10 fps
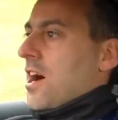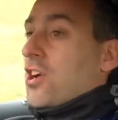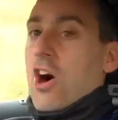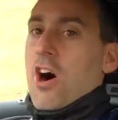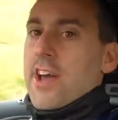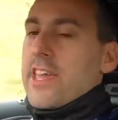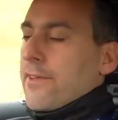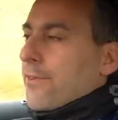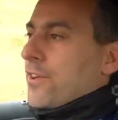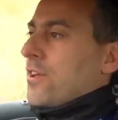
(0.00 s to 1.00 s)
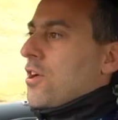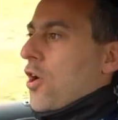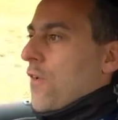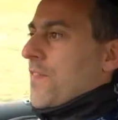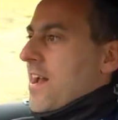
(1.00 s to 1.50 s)
car, even
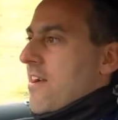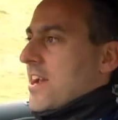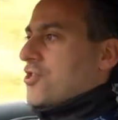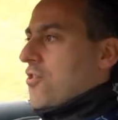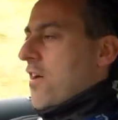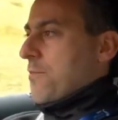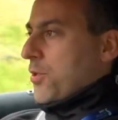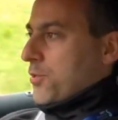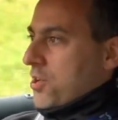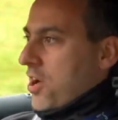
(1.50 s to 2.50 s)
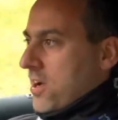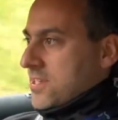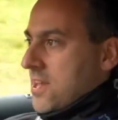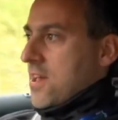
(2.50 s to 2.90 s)
on their XDRIVE model cars.